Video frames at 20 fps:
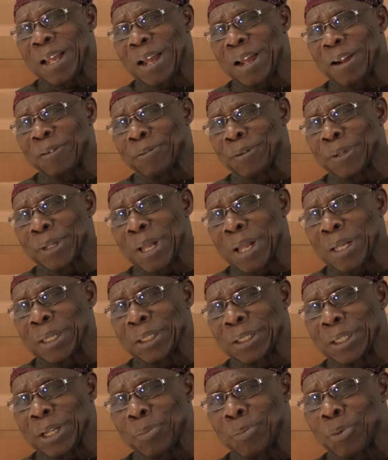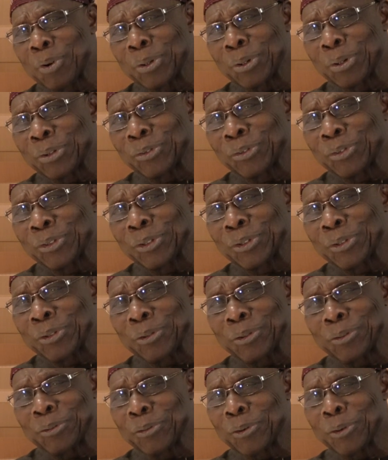Africa in democracy
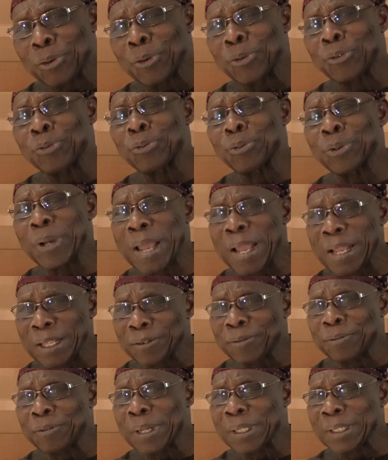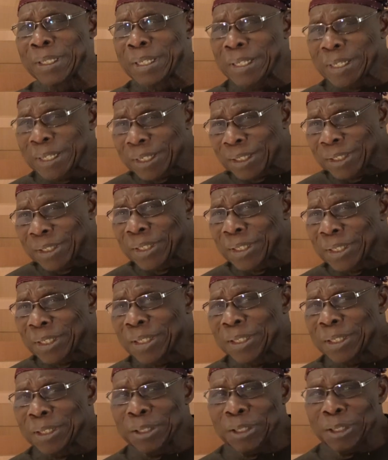for us to get fatigued.
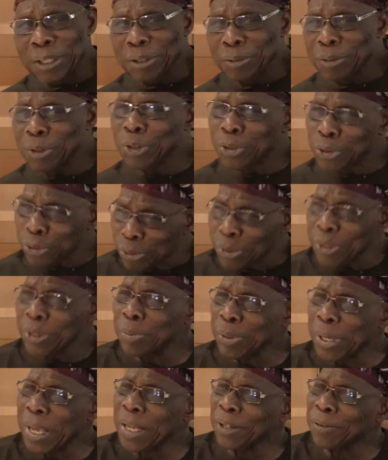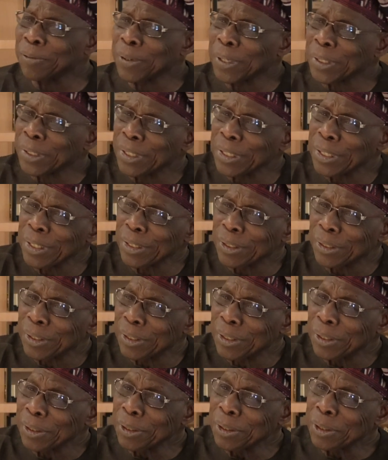We shouldn't get
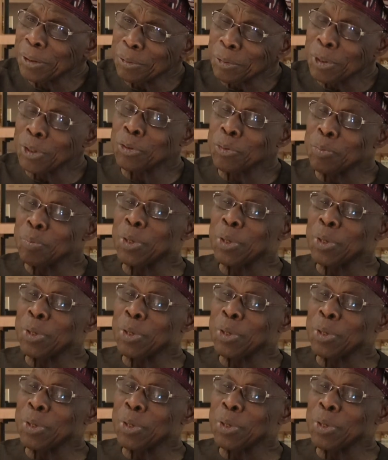fatigued, which